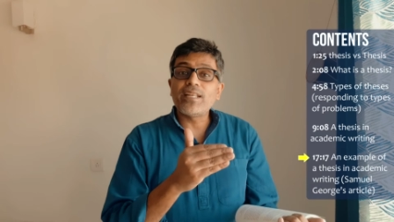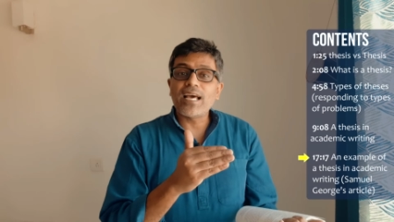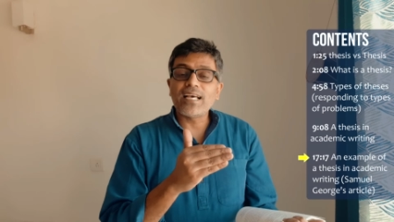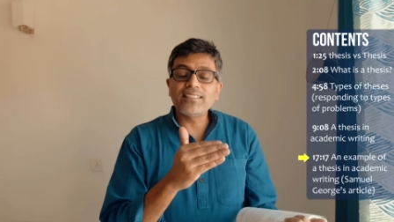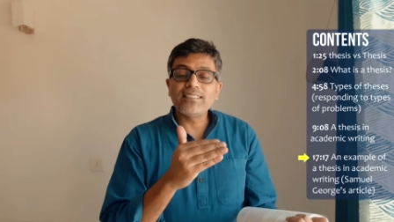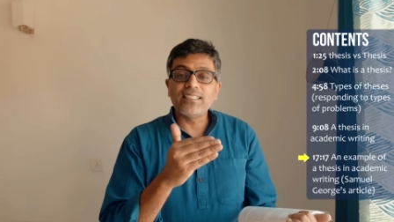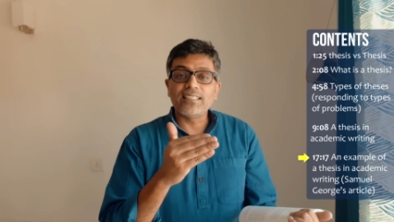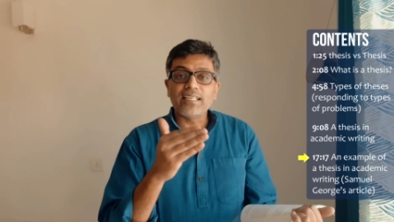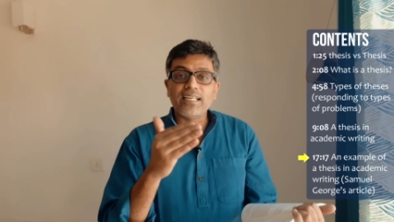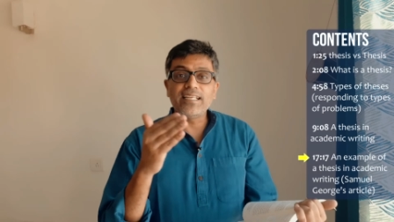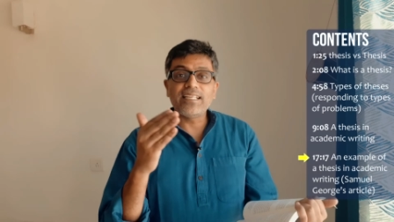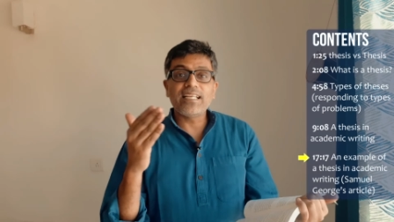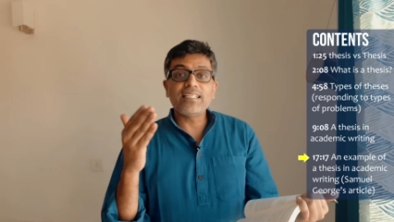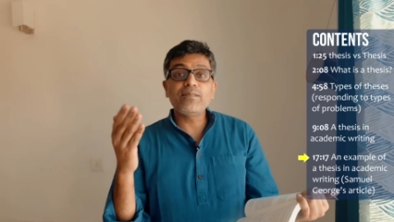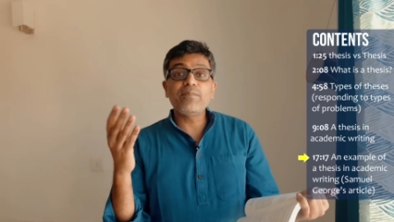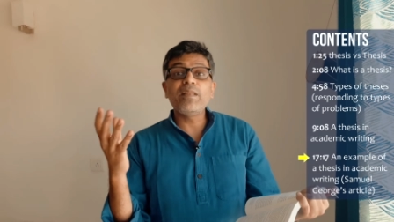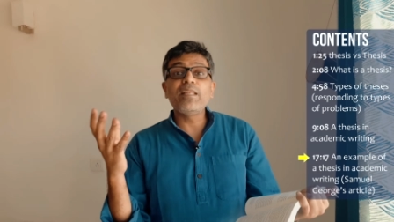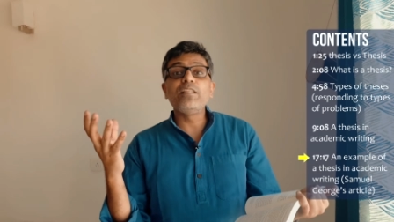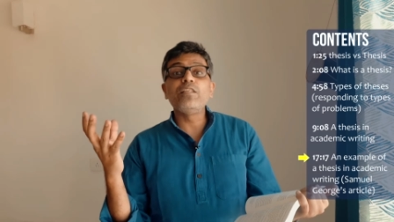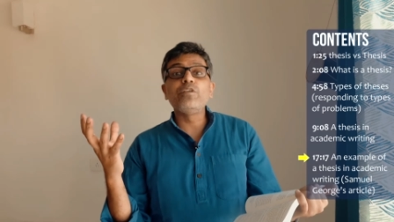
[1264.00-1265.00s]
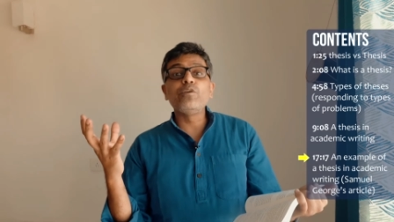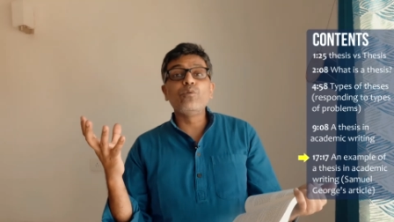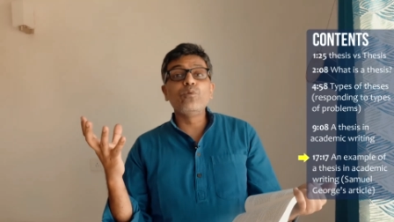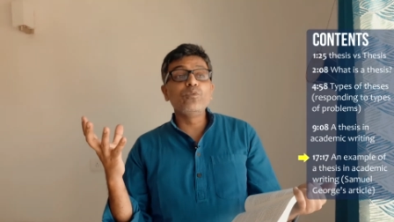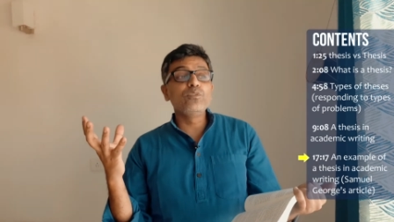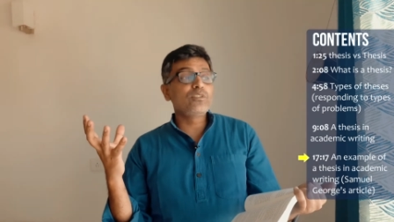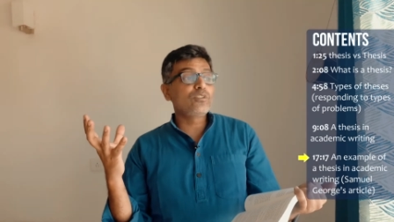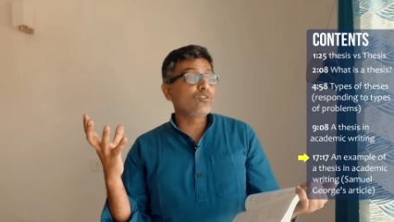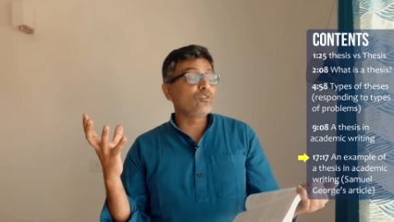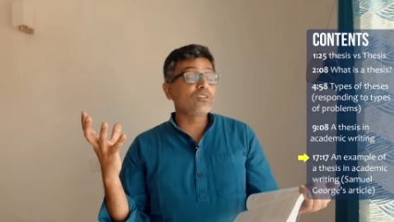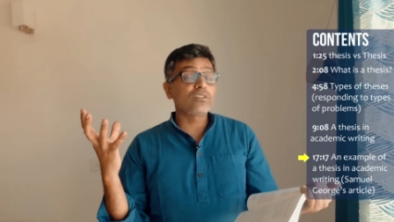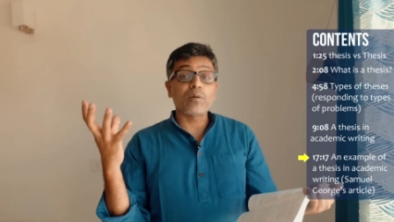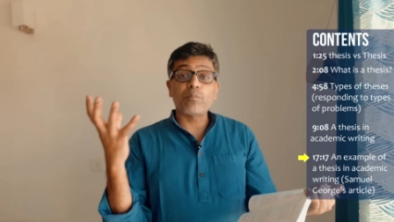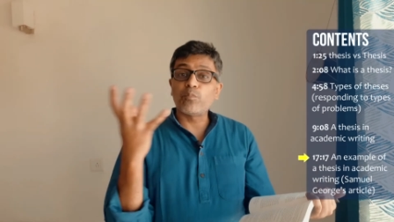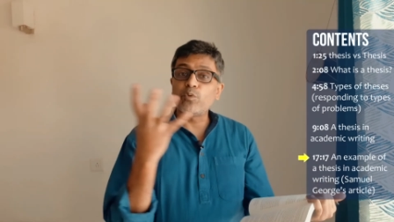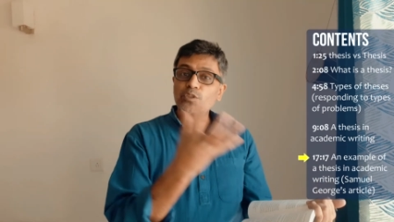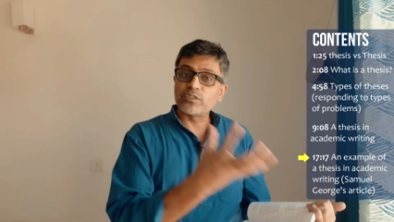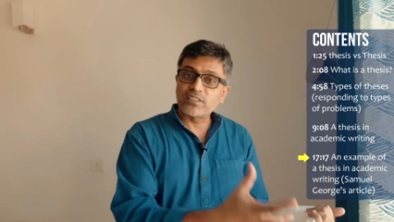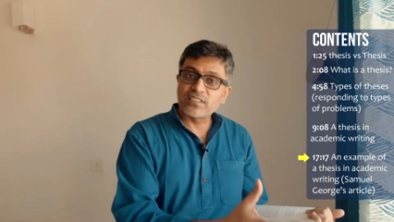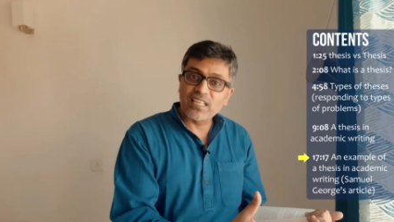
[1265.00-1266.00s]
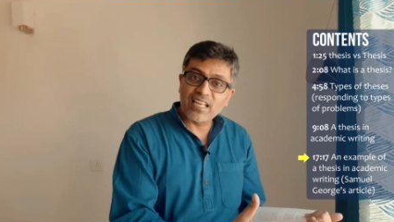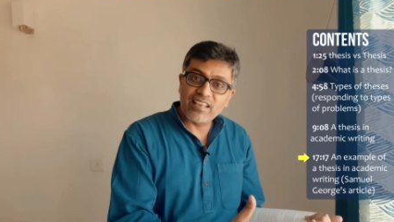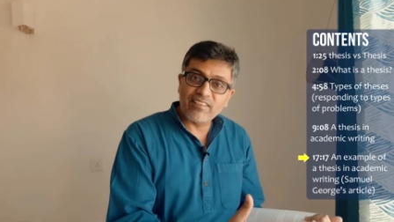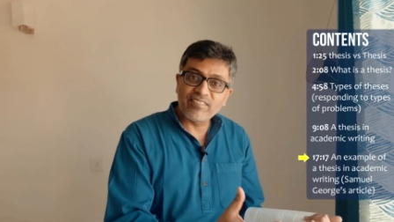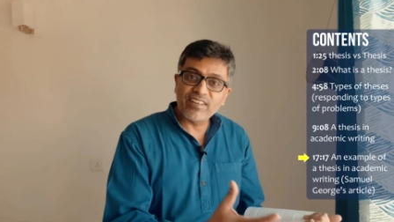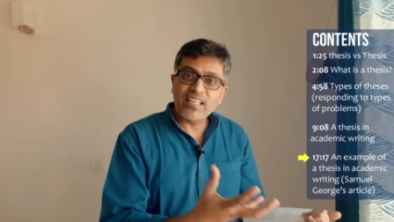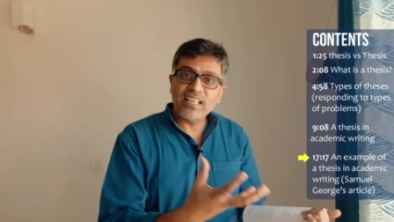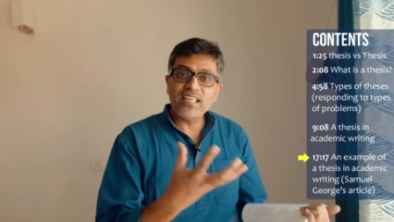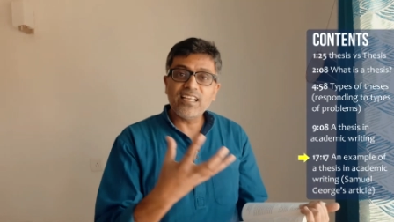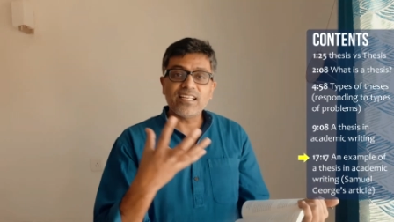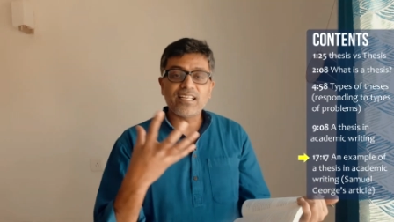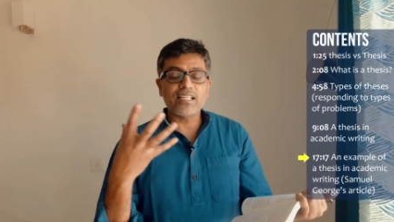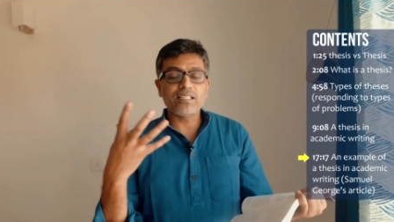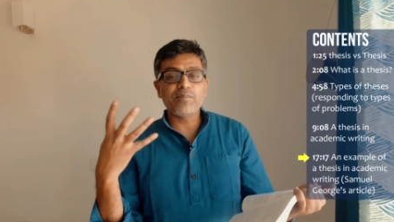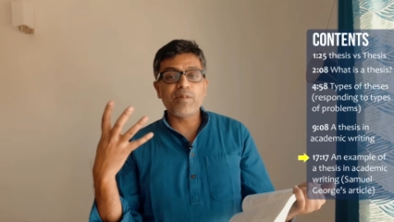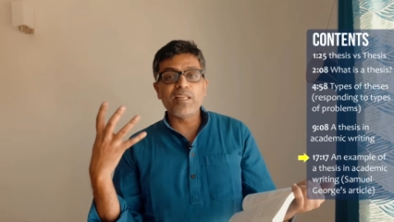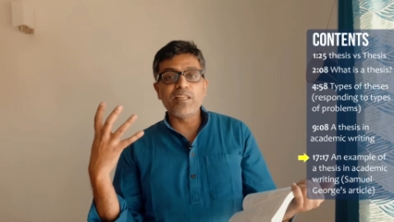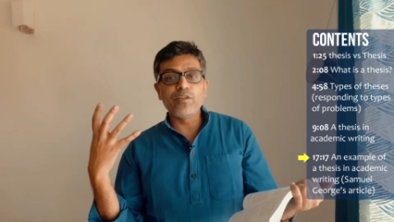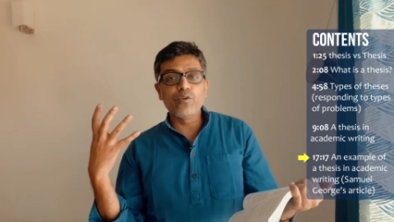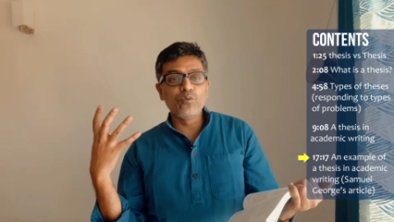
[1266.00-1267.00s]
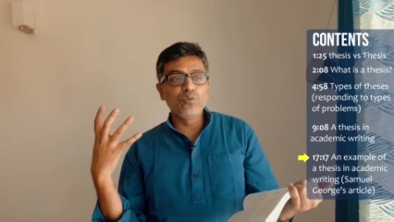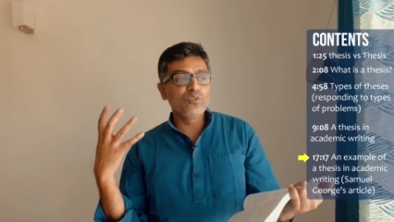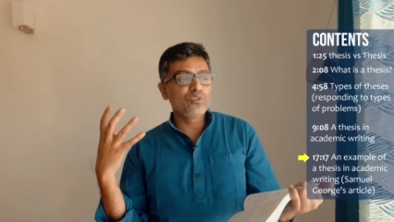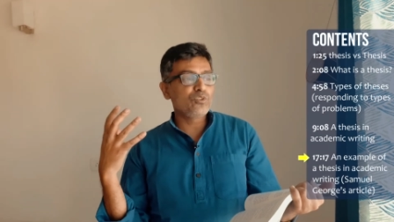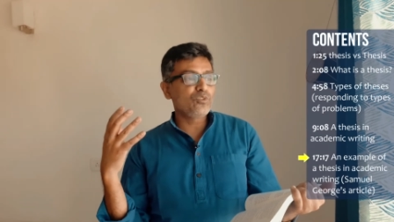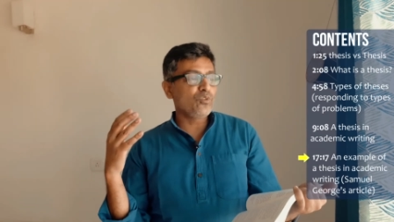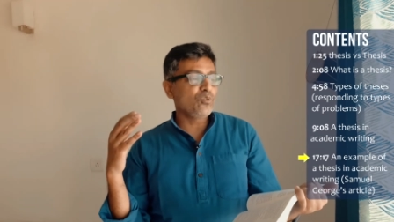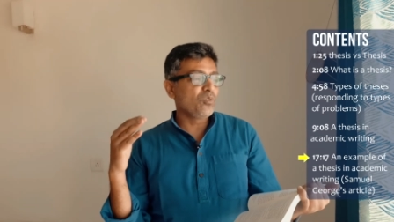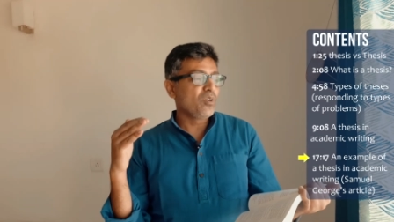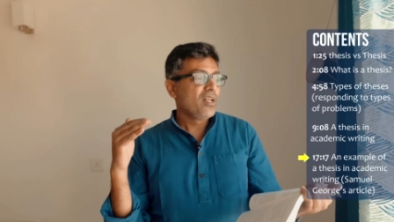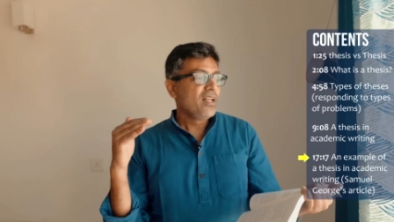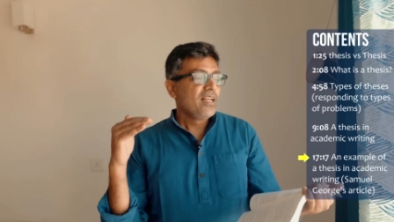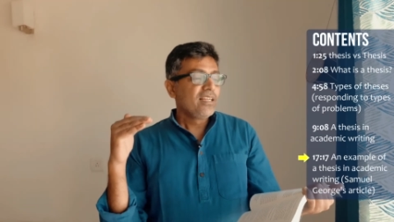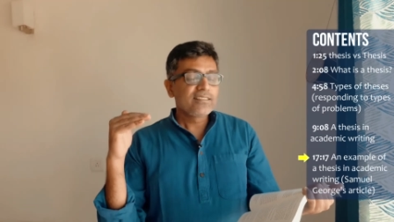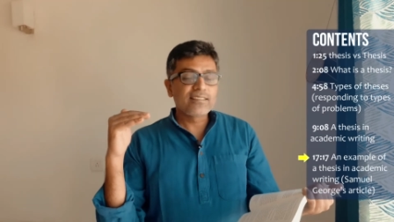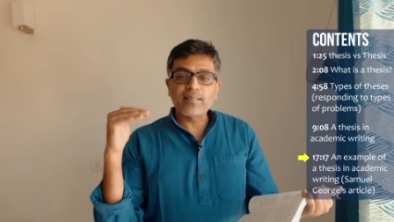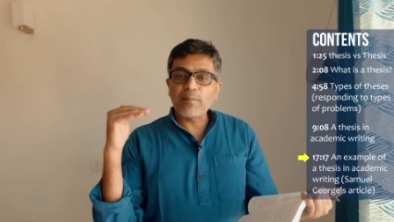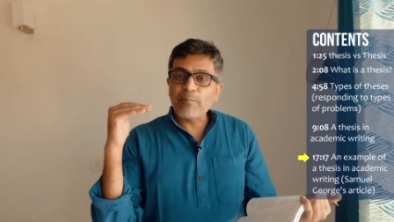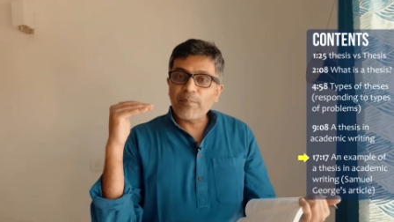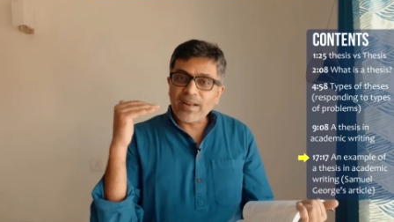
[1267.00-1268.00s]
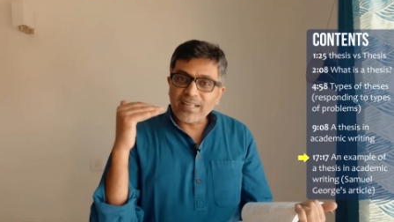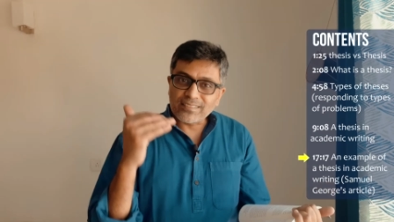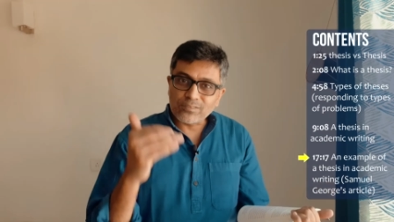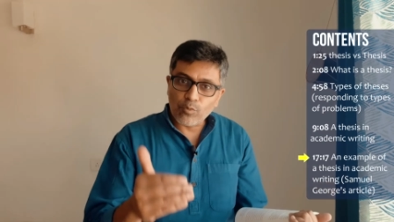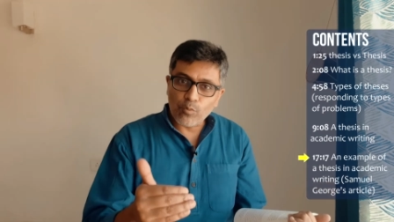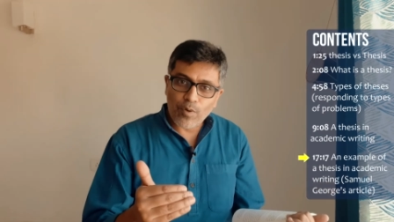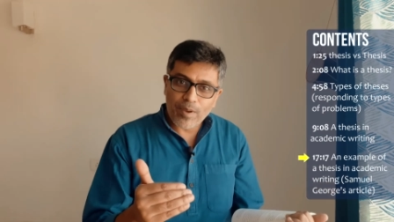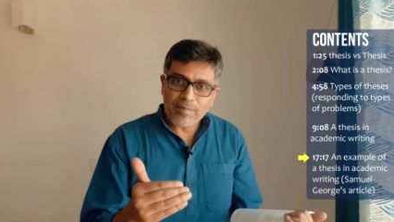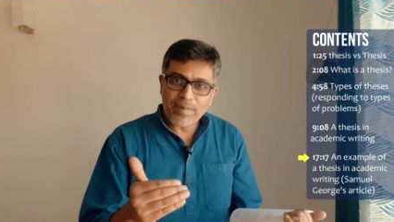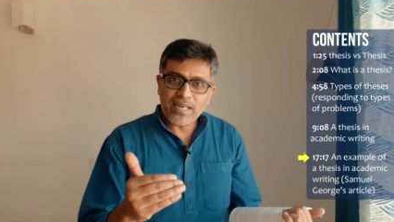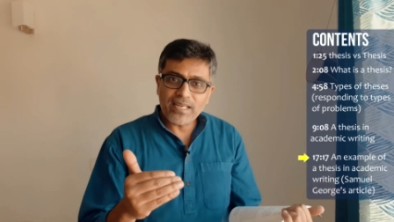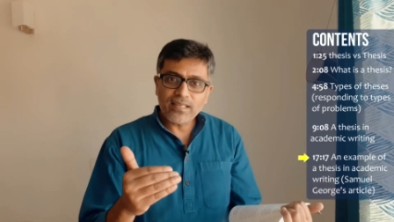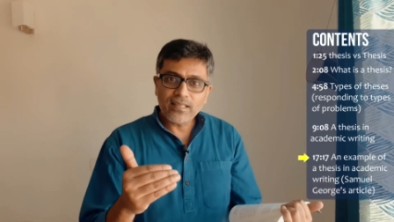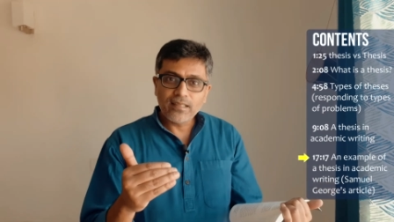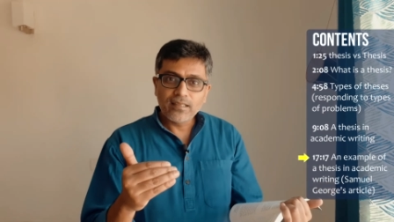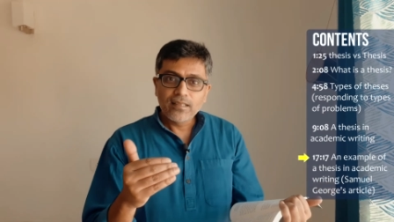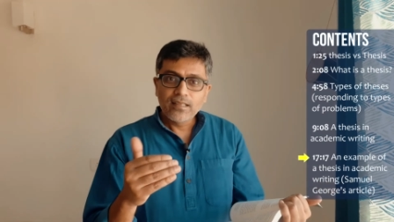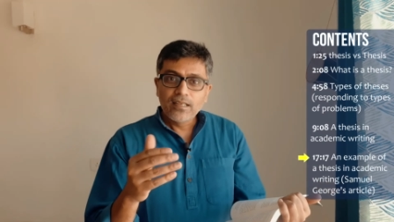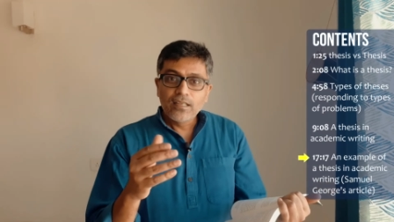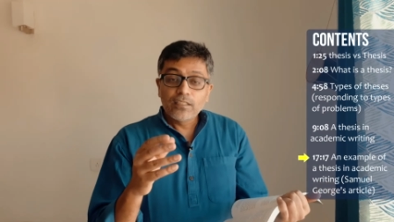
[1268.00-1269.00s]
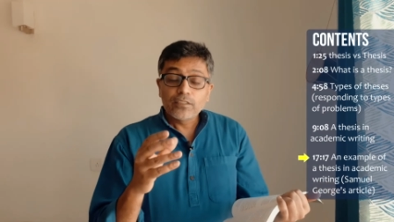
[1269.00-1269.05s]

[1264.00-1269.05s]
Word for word: hasn't. It has been used to support slavery, it has been used to suppress women.